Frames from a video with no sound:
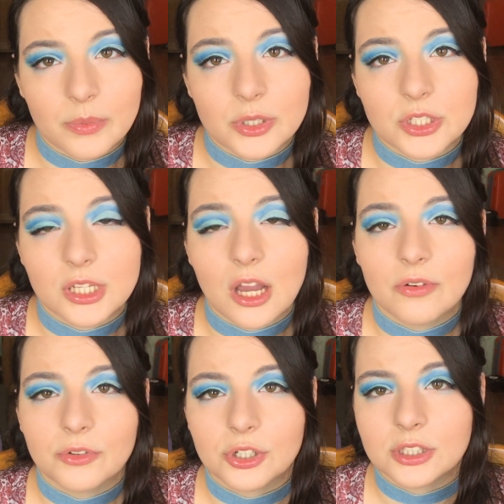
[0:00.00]
But yeah,
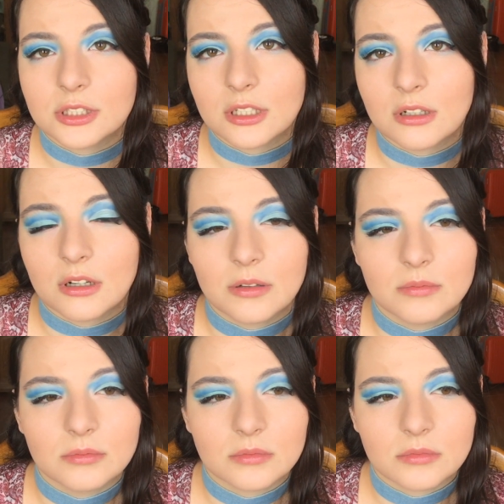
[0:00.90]
of course,
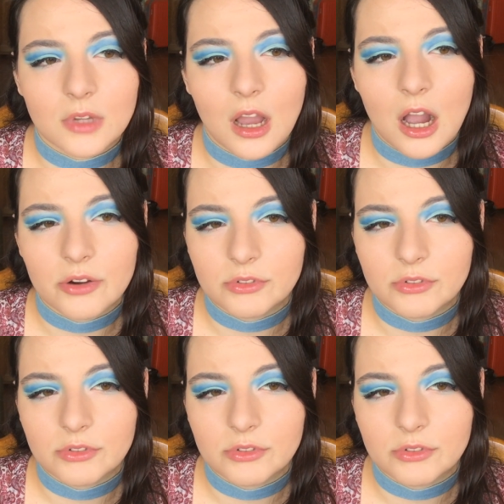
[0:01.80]
I